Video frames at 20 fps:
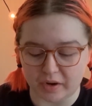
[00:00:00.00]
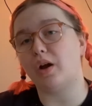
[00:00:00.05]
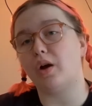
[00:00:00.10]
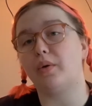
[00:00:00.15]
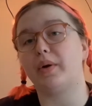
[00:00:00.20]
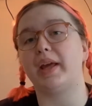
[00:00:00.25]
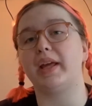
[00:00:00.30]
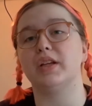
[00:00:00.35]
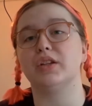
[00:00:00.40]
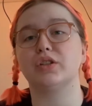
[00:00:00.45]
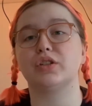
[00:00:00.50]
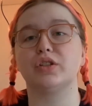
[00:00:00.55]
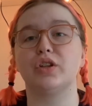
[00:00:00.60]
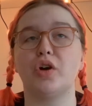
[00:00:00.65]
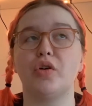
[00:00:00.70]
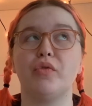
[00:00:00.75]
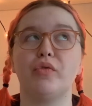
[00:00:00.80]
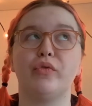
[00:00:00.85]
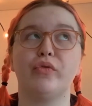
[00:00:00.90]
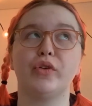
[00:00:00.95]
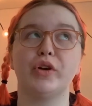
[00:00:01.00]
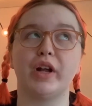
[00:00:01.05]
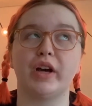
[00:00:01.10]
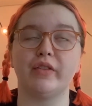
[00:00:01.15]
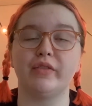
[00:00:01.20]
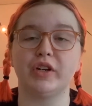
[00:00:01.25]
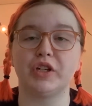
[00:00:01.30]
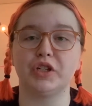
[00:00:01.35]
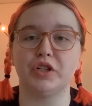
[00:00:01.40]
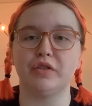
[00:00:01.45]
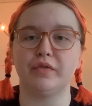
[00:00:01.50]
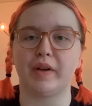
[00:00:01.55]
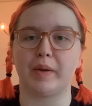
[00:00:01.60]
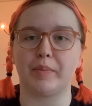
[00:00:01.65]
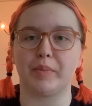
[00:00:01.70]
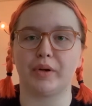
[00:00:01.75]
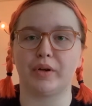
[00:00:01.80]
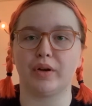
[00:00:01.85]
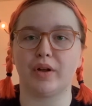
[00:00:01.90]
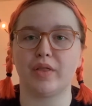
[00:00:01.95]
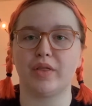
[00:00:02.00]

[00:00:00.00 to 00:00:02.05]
Okay, so for Nonfiction November,